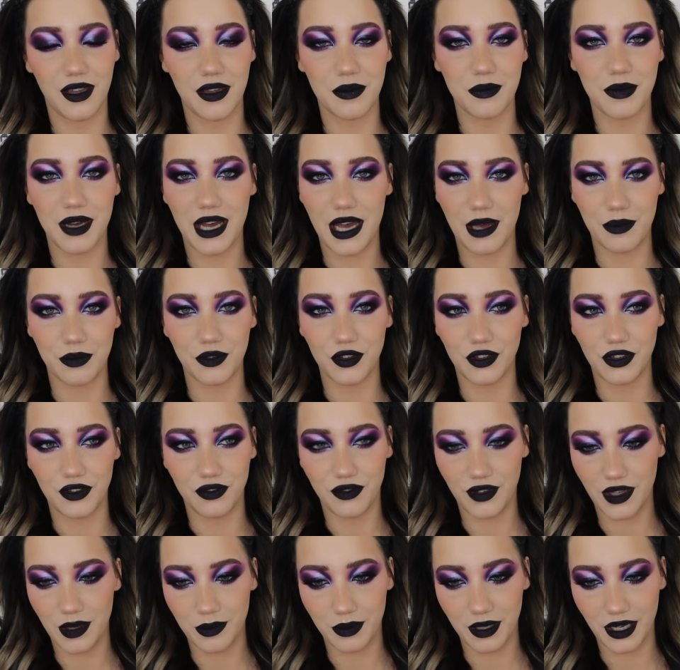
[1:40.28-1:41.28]
I'm absolutely
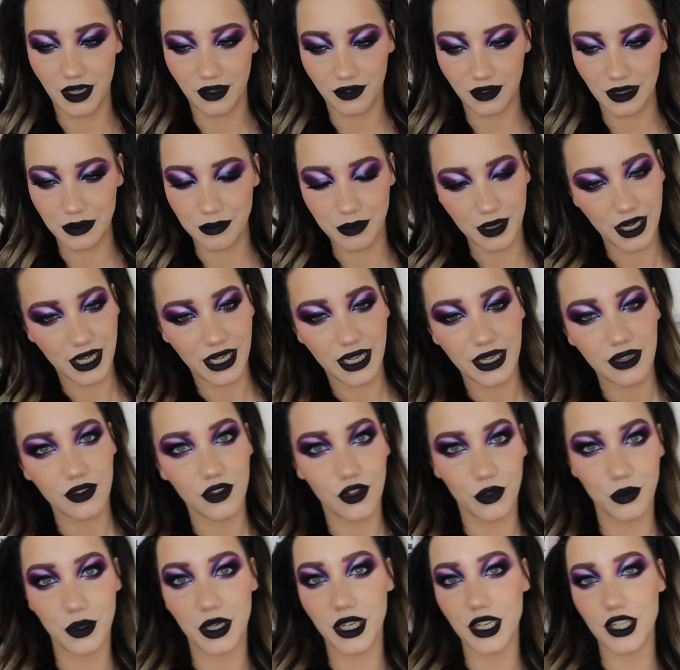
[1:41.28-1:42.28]
flabbergasted by it.
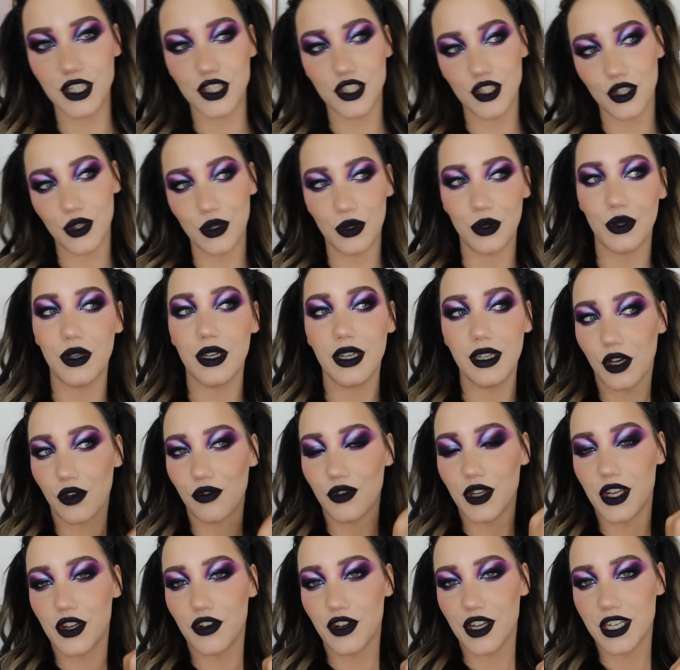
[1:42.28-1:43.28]
So we're going to do a
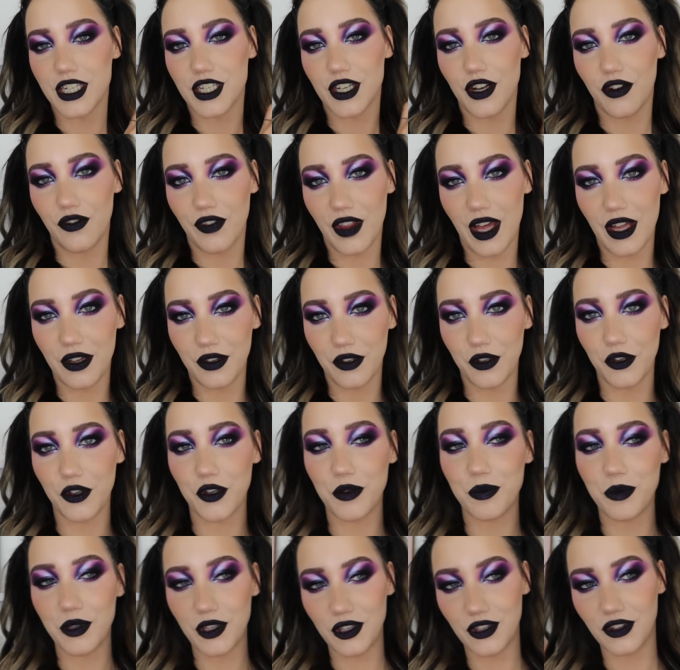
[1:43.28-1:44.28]
recreation of that
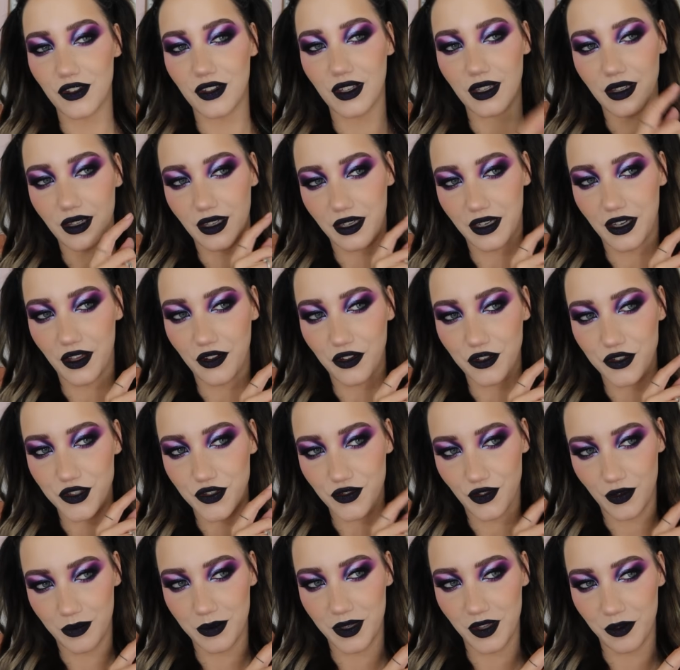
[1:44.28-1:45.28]
look, but using the colours
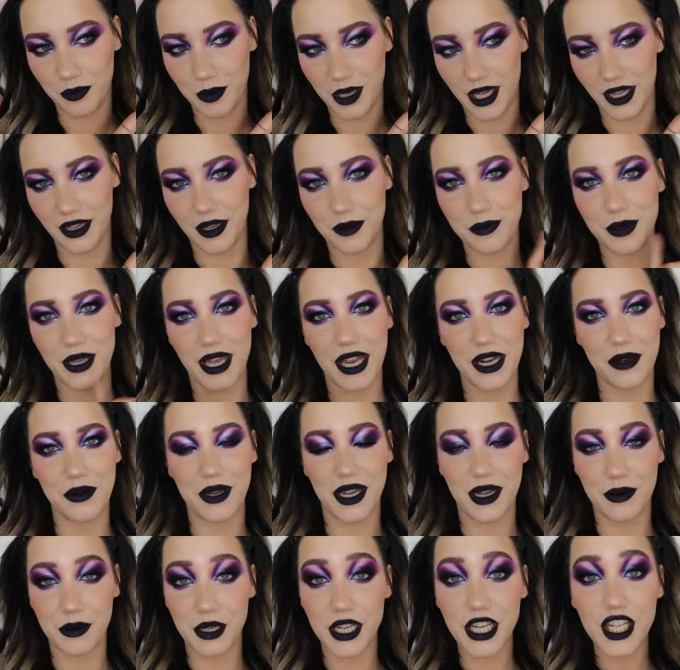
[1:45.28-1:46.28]
from this palette. But anyway,
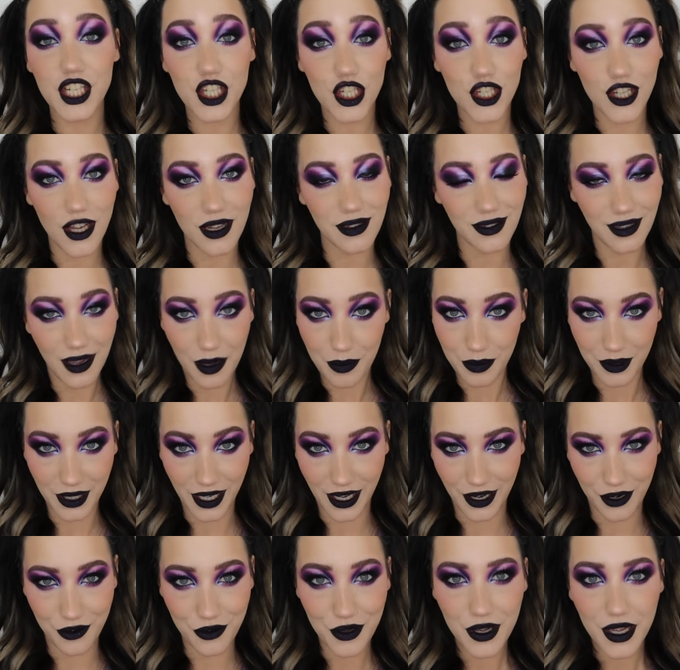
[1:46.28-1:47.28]
I'm going to shut up
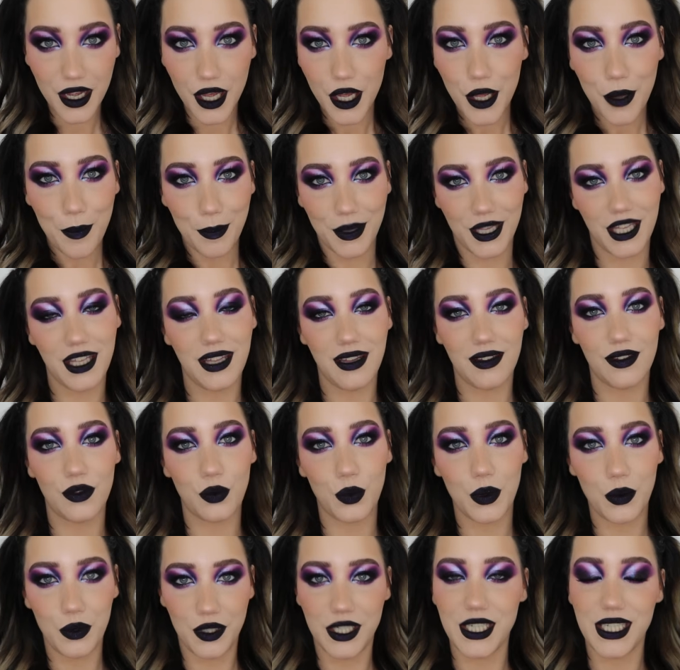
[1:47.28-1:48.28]
now because
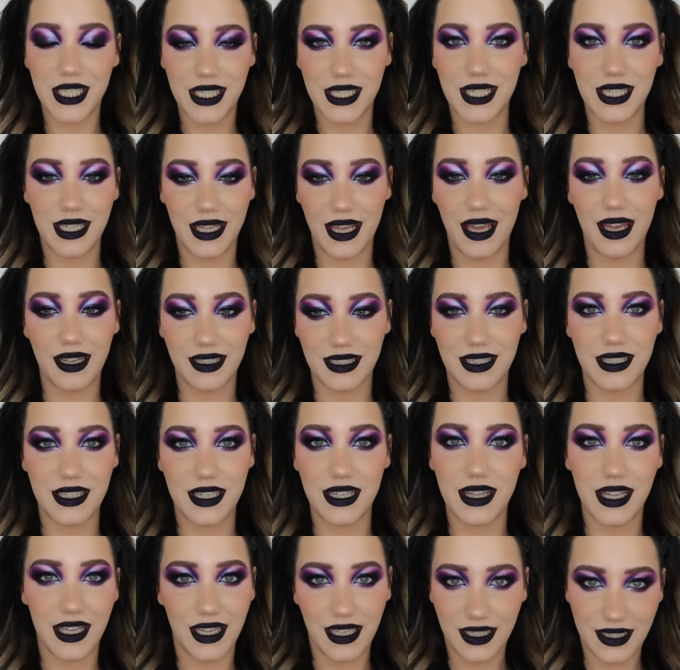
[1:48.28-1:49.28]
we would need to get to
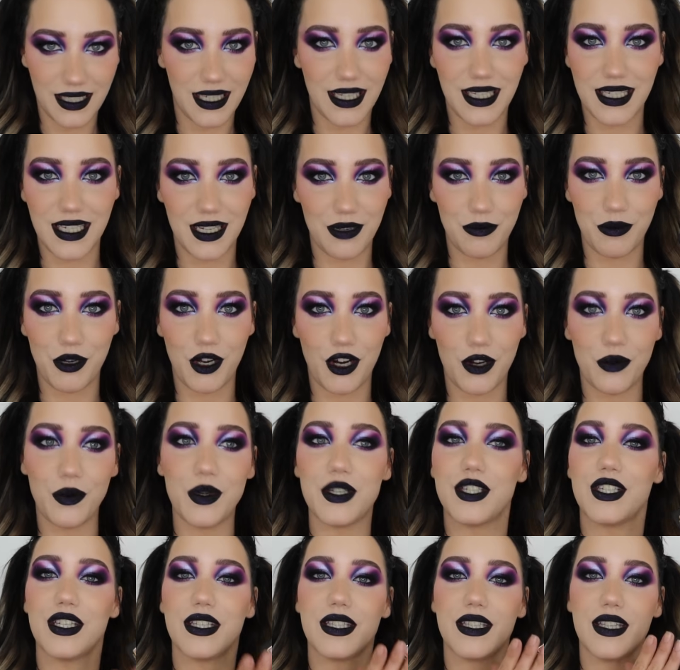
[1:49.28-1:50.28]
the exciting part,
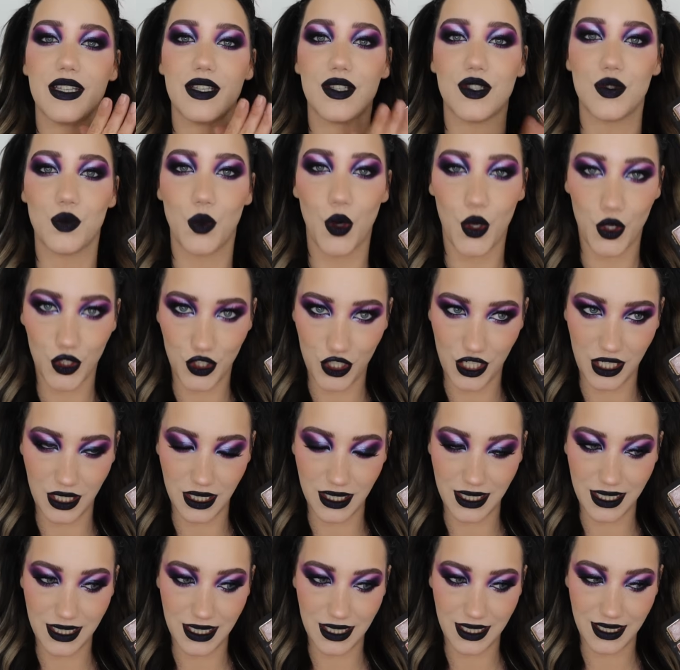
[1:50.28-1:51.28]
which is the
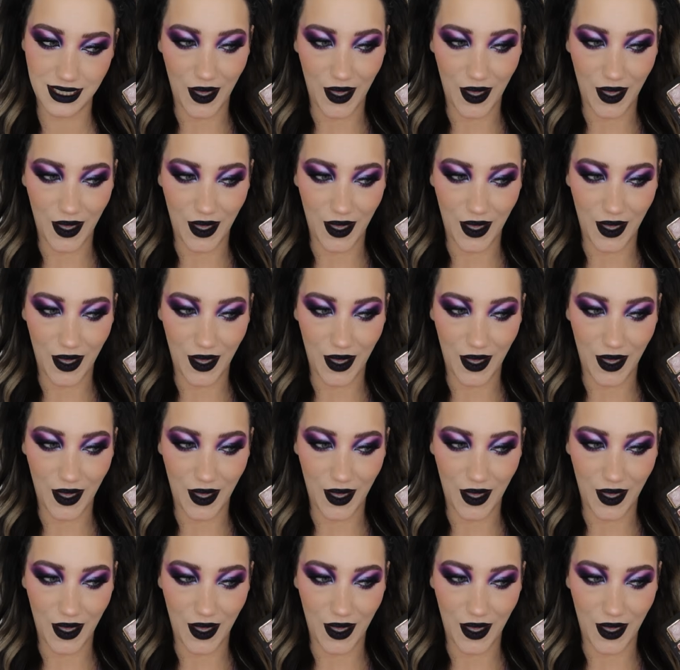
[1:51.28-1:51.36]
swatches.